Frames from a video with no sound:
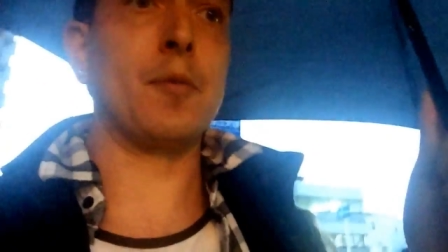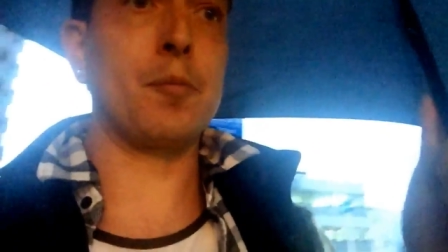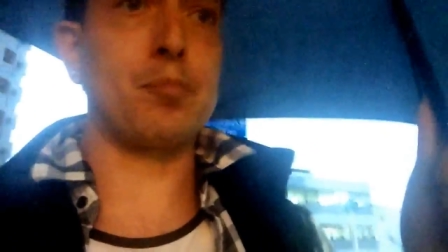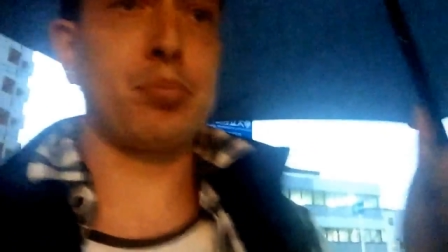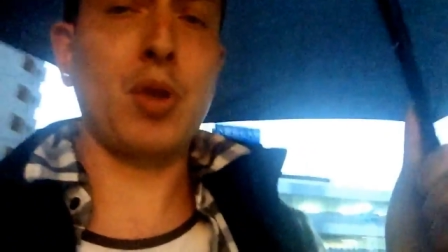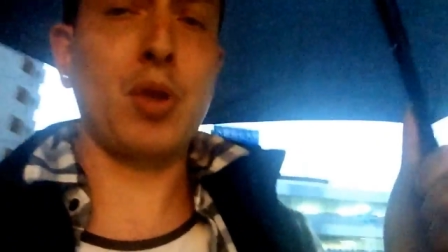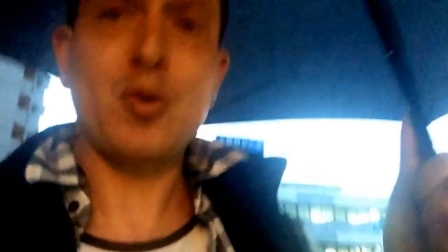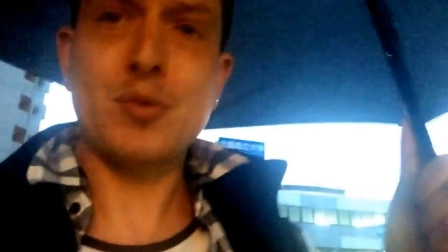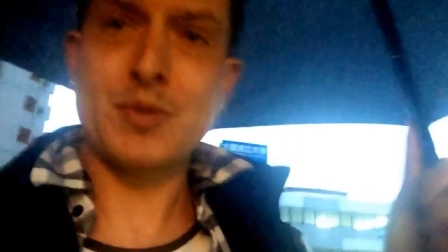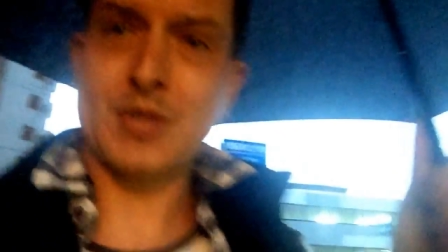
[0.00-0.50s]

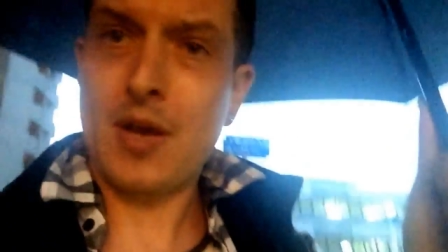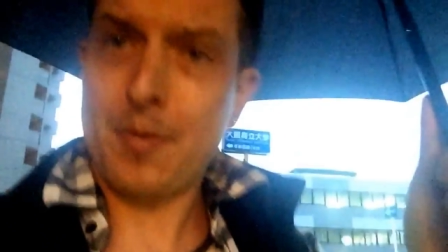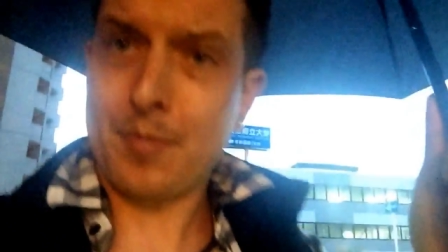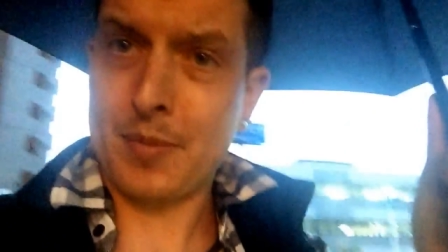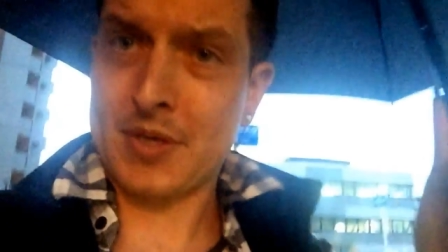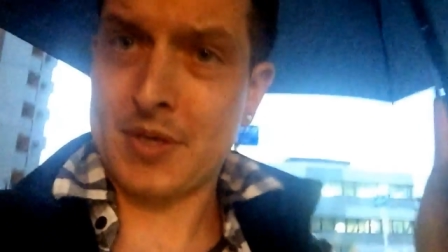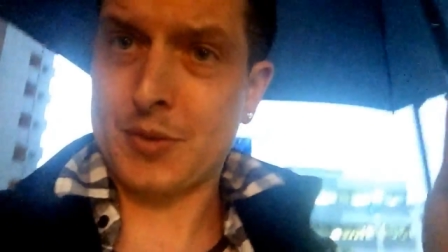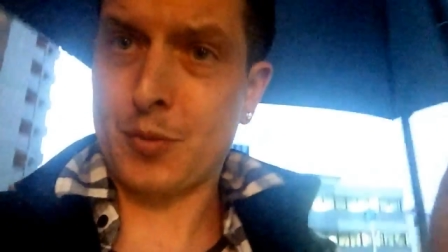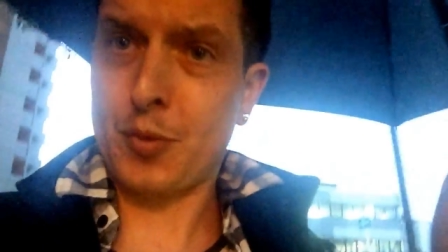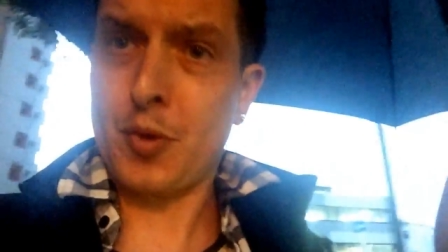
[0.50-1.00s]
blows up
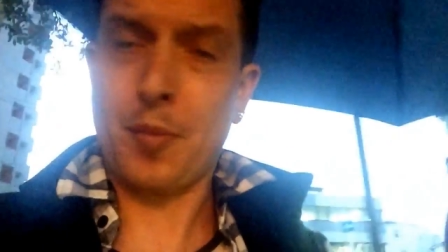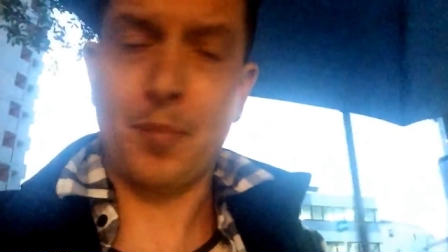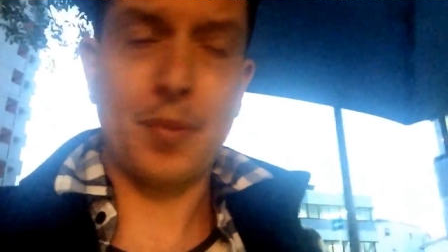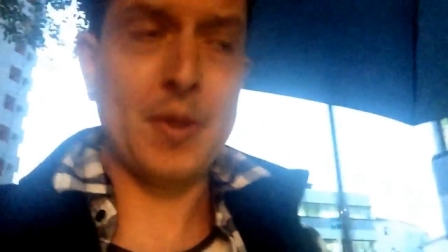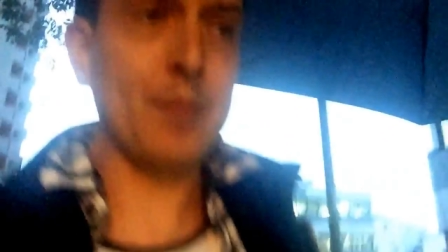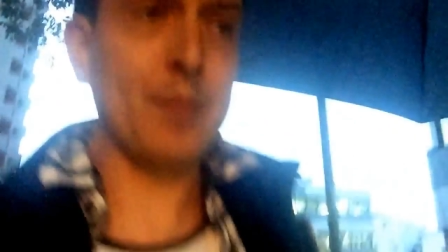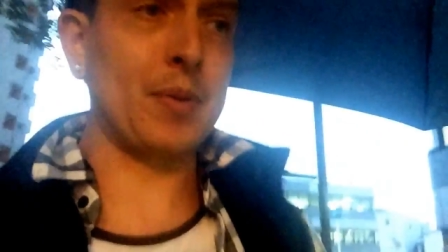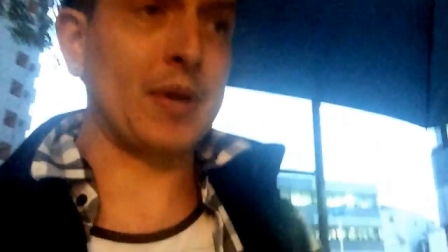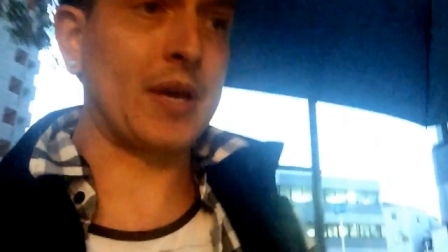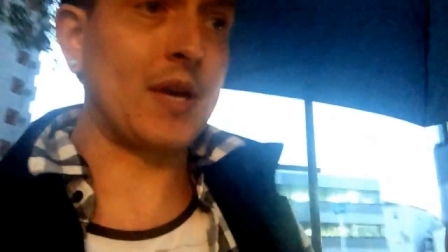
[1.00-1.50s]
and is real
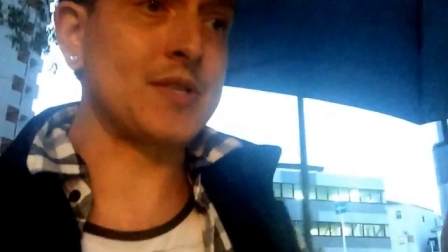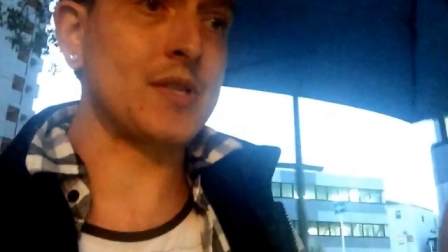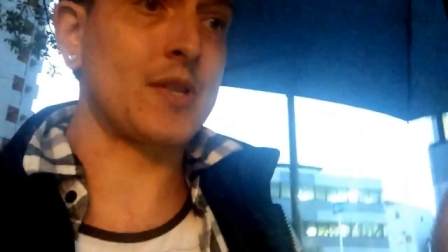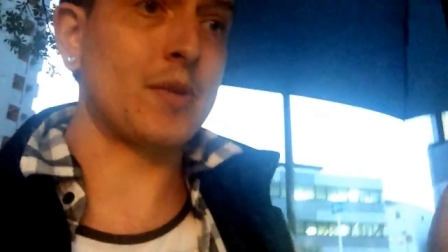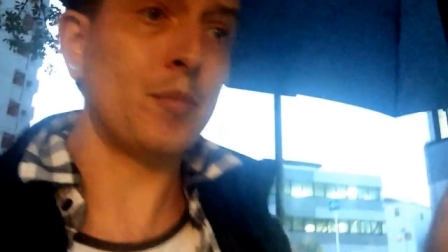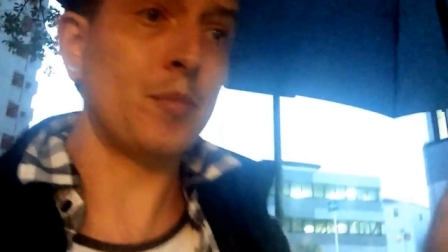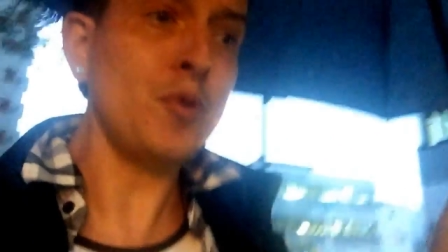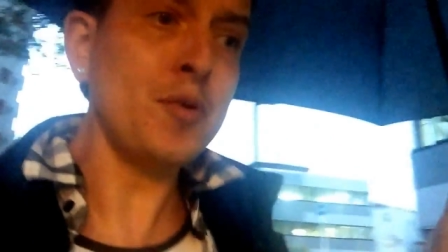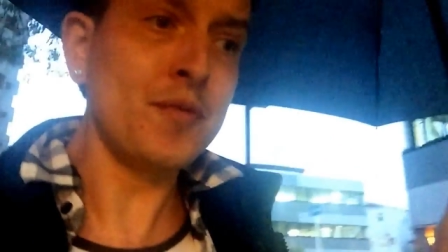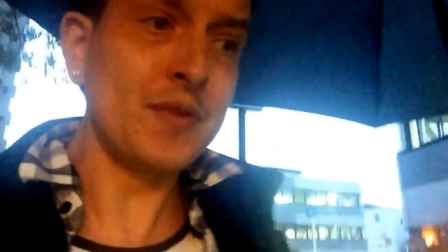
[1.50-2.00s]
big because of the
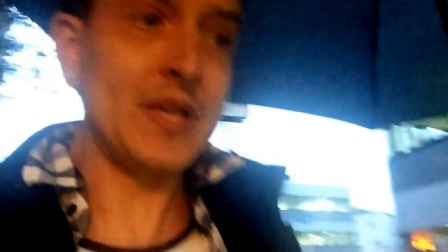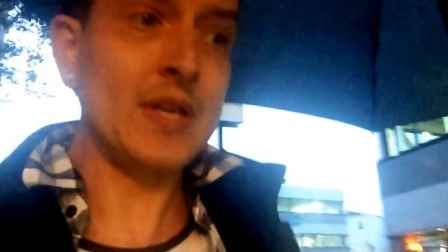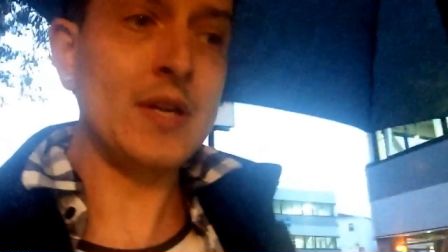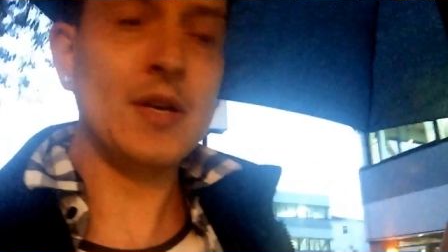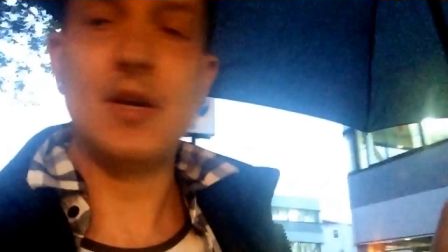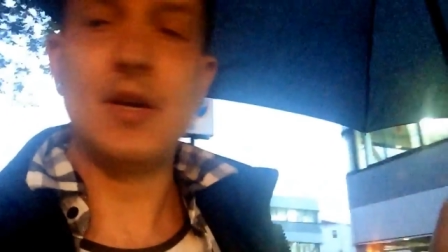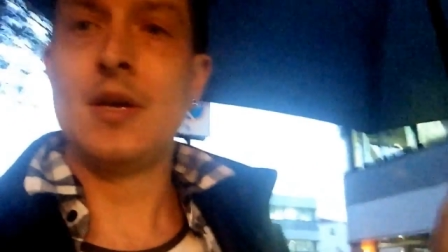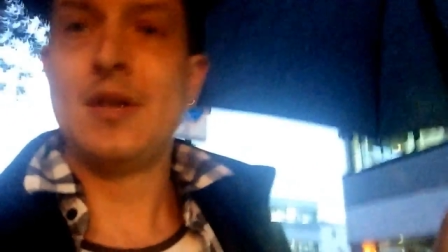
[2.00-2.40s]
movie,